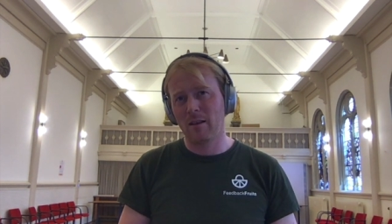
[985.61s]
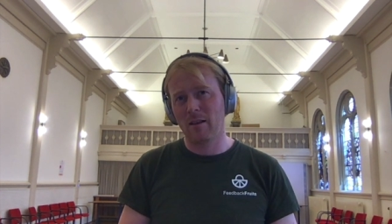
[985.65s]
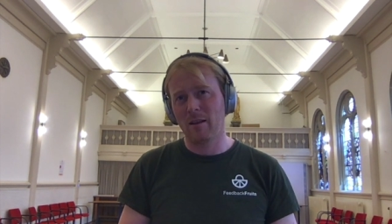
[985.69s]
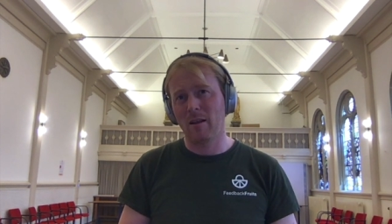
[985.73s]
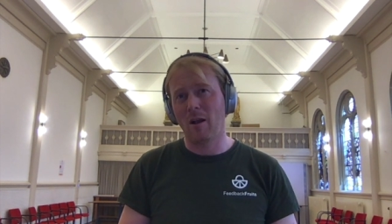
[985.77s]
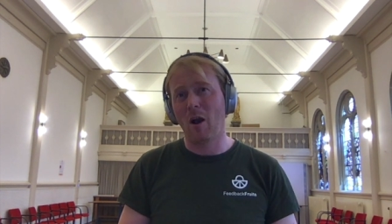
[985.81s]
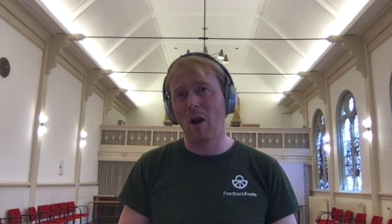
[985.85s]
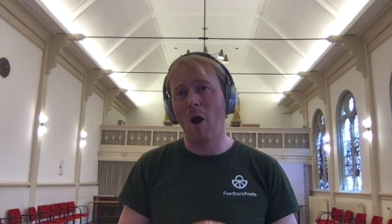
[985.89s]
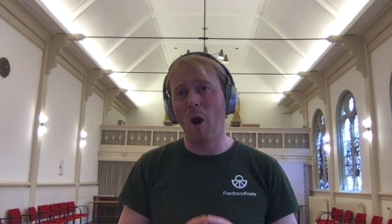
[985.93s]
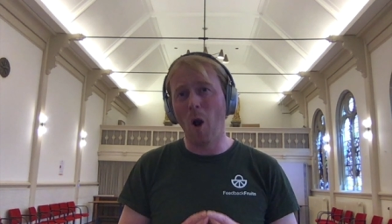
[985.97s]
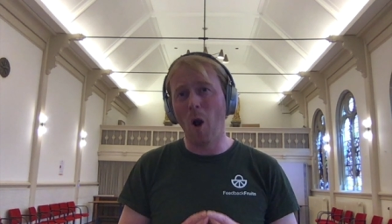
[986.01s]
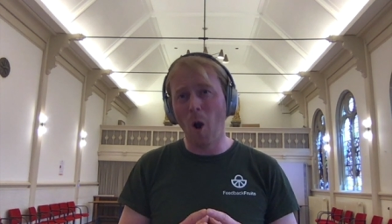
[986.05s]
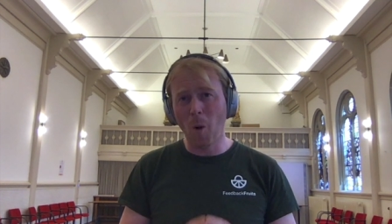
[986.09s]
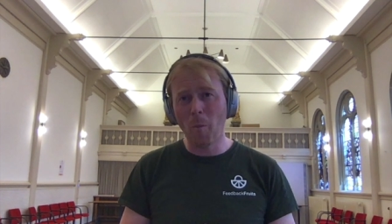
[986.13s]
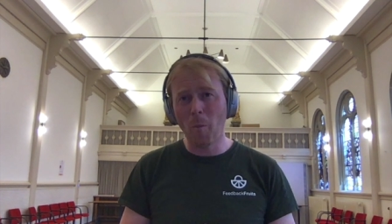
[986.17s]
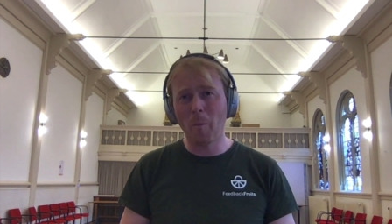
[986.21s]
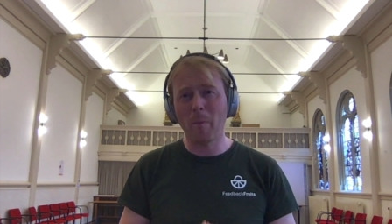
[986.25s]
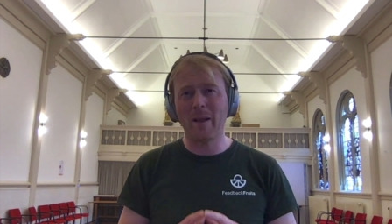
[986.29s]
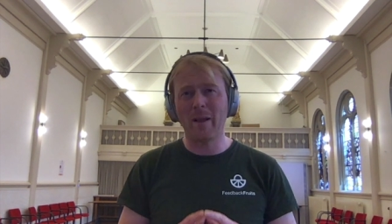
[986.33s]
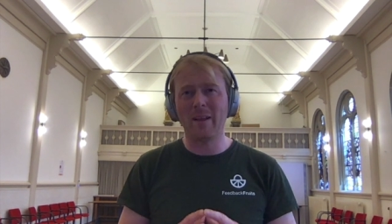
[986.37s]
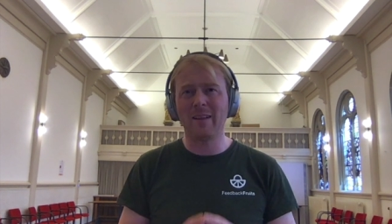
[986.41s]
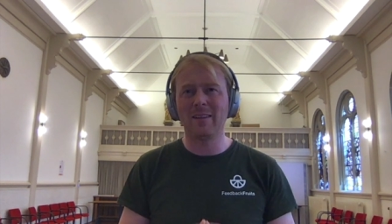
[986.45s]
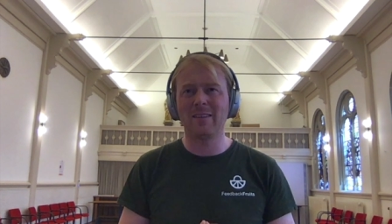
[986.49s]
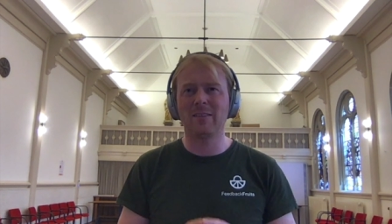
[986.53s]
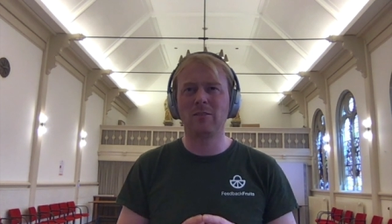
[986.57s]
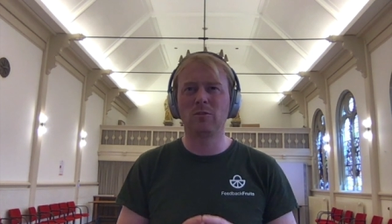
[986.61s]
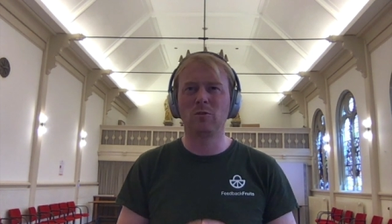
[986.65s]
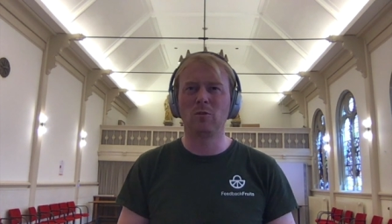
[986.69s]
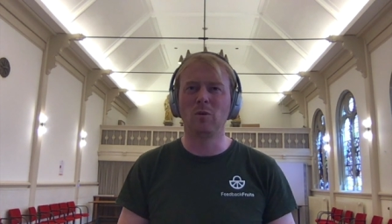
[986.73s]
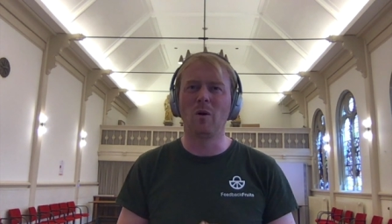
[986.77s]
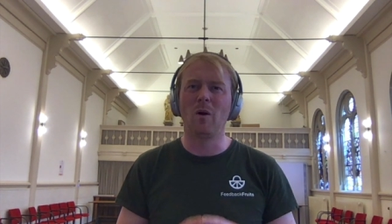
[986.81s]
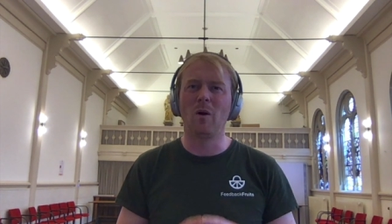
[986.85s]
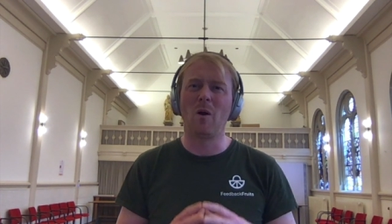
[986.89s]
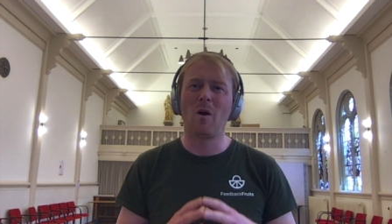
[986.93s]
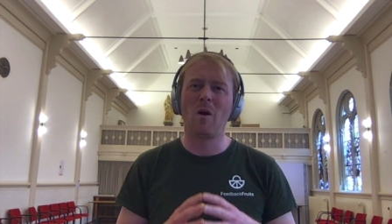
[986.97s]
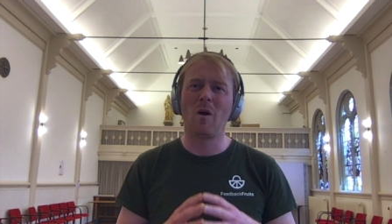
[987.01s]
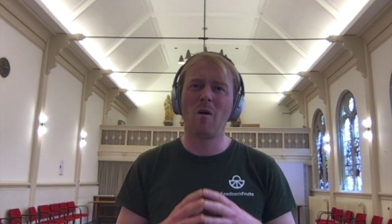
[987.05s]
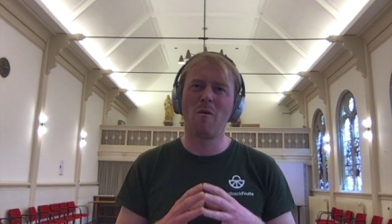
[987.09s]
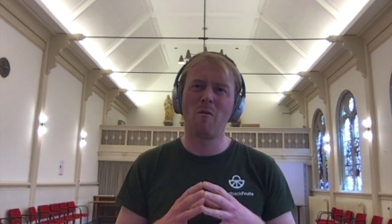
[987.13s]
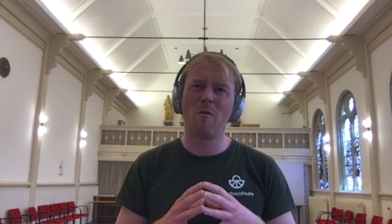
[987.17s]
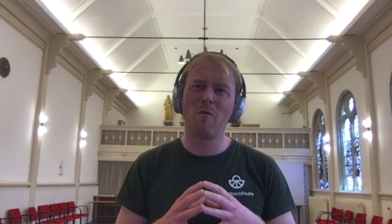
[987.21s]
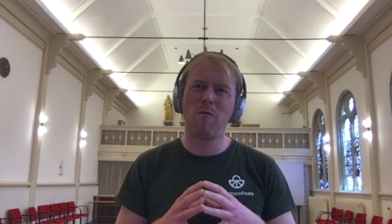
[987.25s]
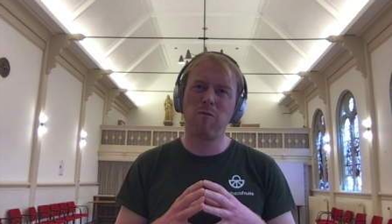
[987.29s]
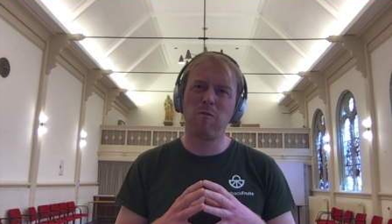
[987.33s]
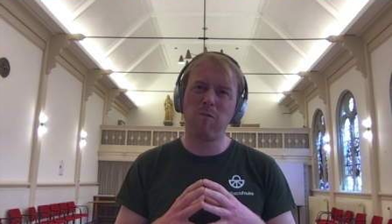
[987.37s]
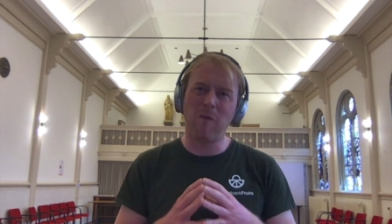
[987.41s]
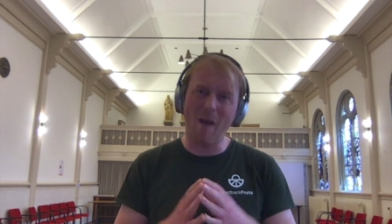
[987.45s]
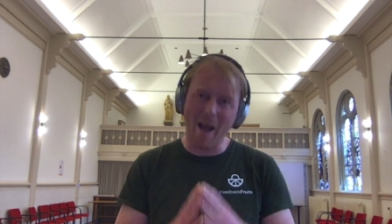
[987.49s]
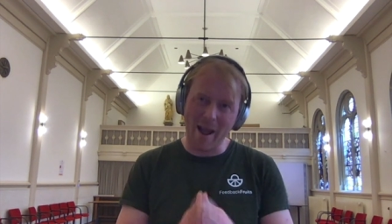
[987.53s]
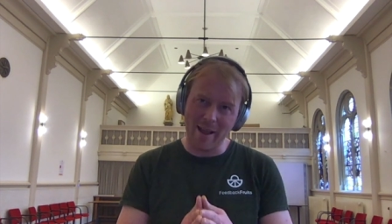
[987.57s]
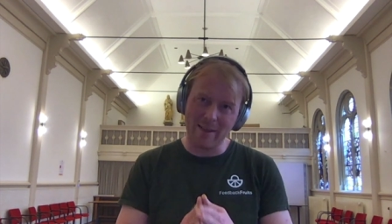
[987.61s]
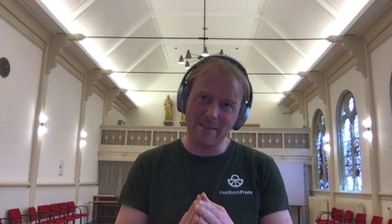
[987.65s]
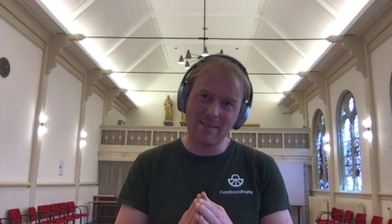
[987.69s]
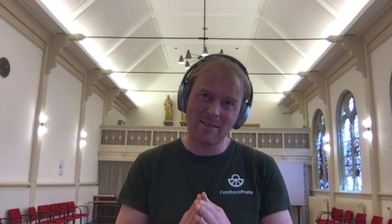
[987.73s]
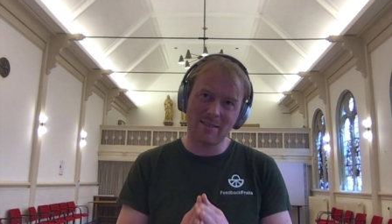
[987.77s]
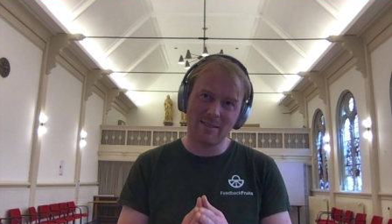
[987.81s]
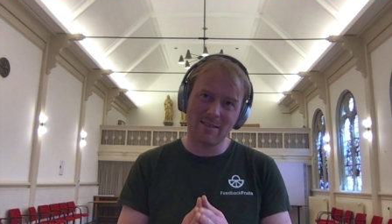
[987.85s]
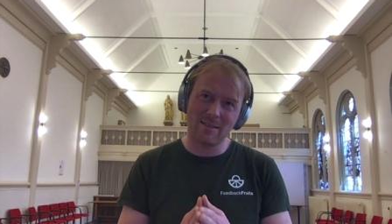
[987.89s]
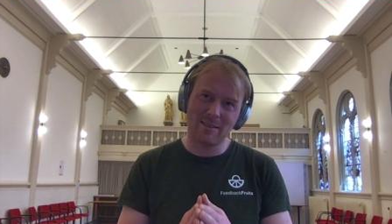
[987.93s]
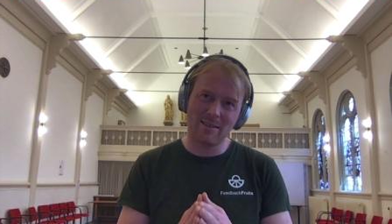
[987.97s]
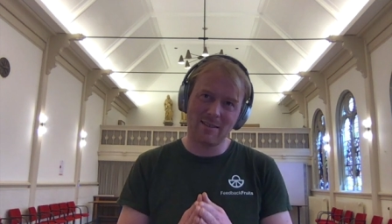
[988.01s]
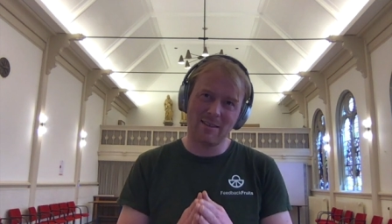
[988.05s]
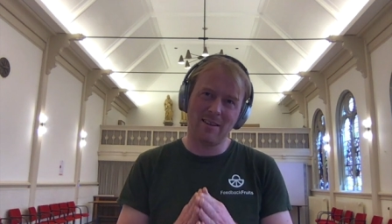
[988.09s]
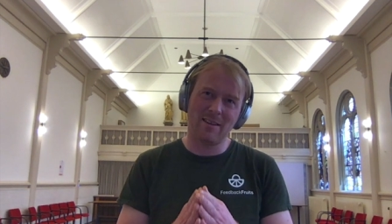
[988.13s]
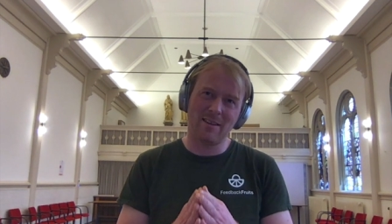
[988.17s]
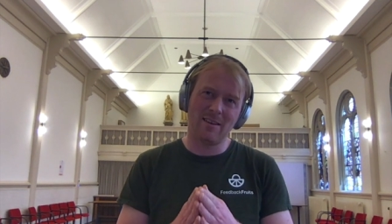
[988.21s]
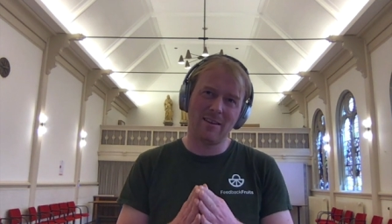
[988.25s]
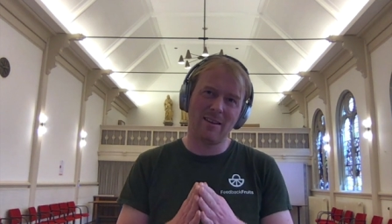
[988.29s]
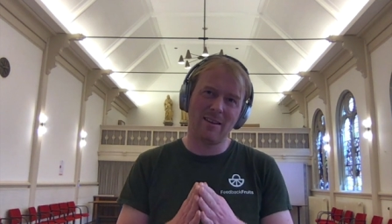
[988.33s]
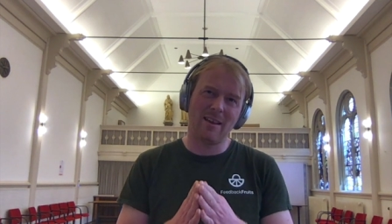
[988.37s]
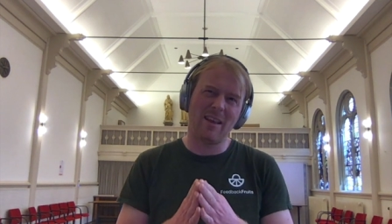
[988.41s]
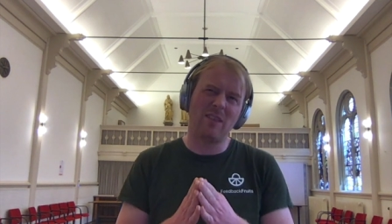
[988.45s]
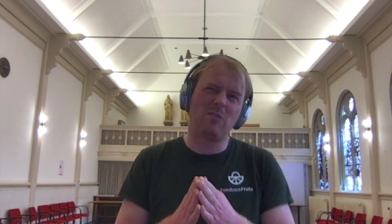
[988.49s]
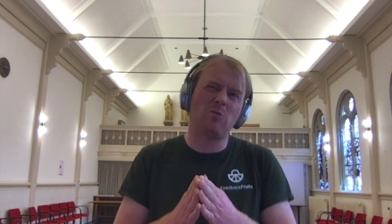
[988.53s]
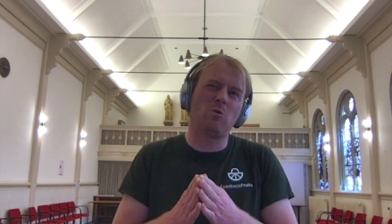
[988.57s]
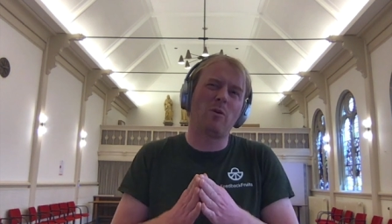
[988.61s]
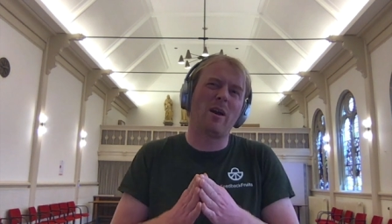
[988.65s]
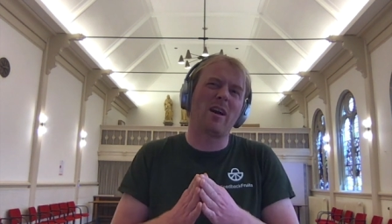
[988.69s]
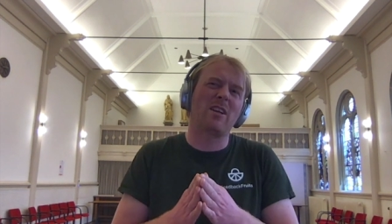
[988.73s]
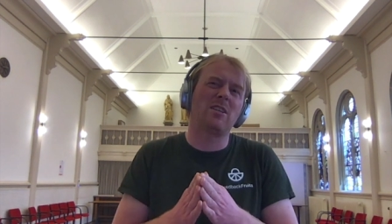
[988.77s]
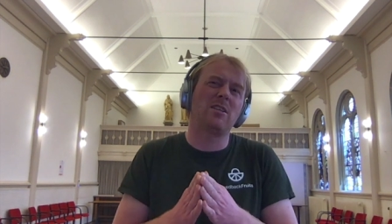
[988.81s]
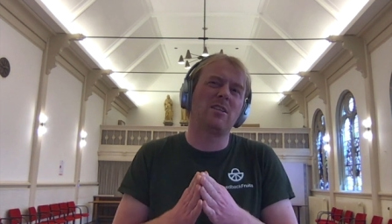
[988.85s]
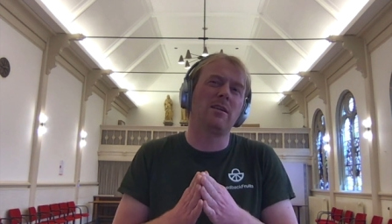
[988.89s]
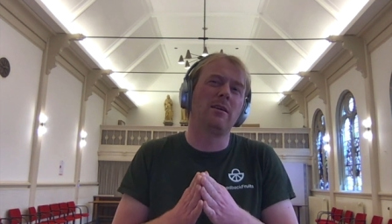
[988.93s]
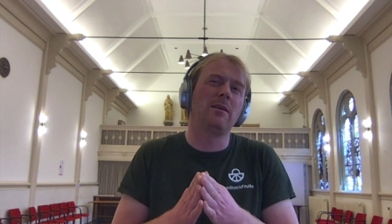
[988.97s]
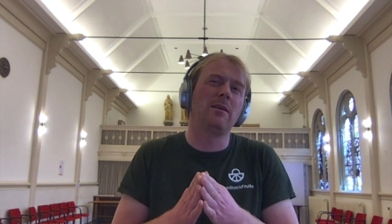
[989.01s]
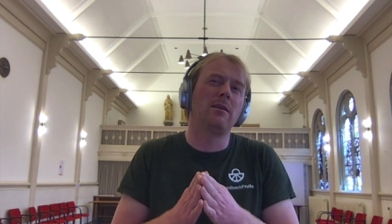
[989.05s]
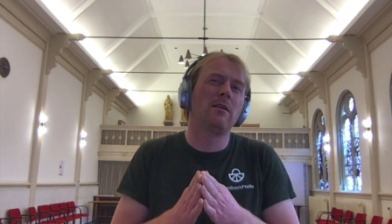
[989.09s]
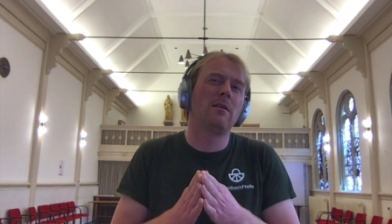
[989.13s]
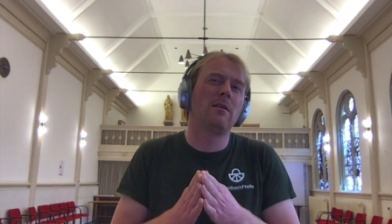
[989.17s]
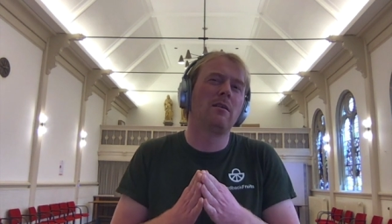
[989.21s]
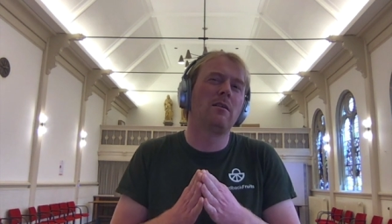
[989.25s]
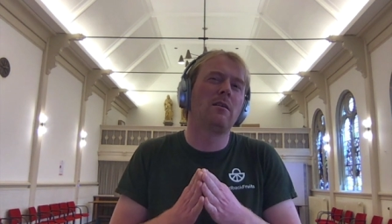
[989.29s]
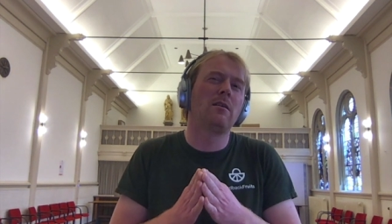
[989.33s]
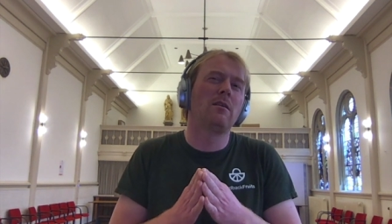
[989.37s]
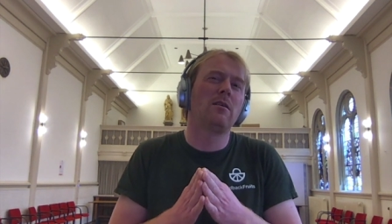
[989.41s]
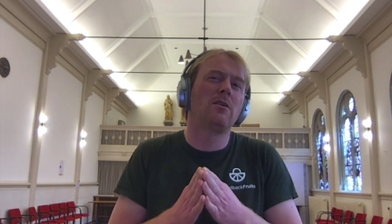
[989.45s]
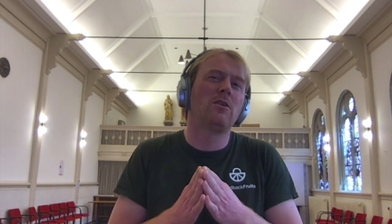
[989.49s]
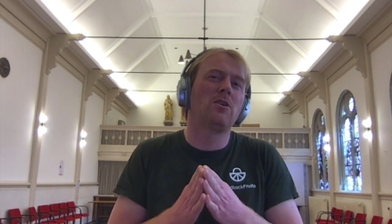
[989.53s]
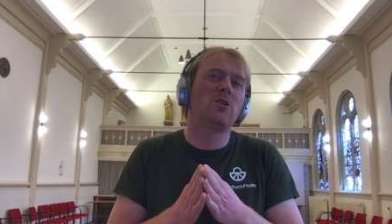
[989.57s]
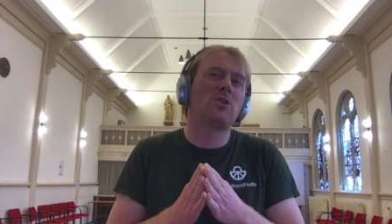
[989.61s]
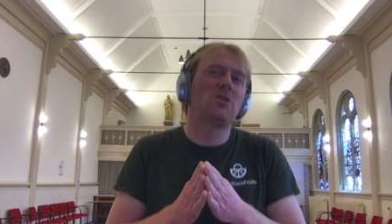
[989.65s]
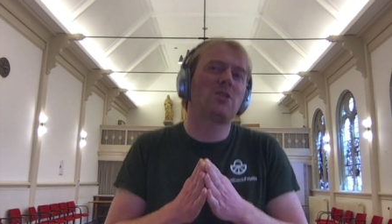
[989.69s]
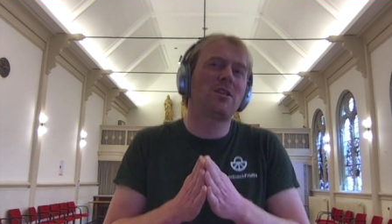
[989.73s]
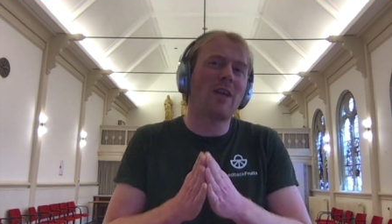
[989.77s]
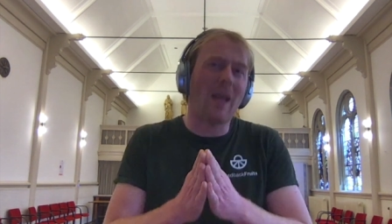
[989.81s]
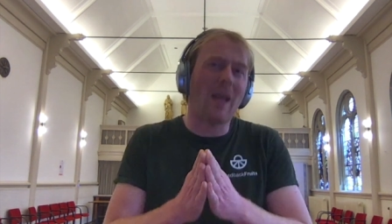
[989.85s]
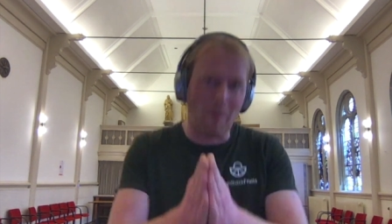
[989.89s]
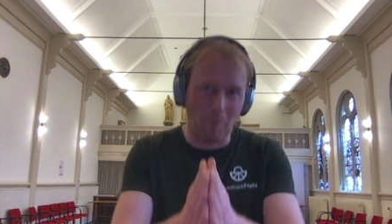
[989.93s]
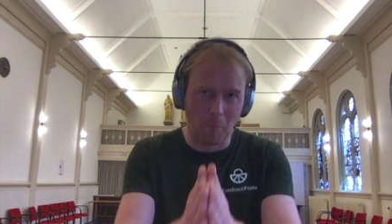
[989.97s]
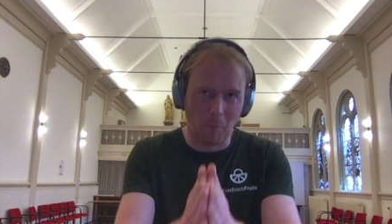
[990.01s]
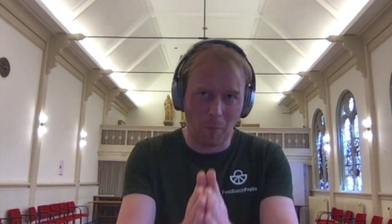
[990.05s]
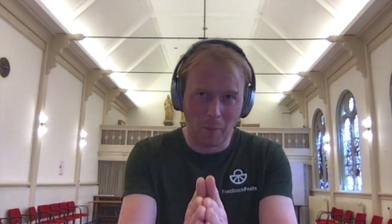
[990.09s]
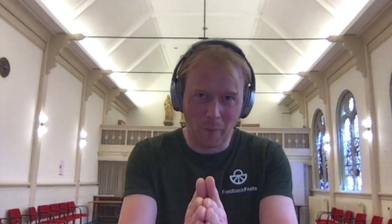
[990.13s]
hoping to find and to actually shape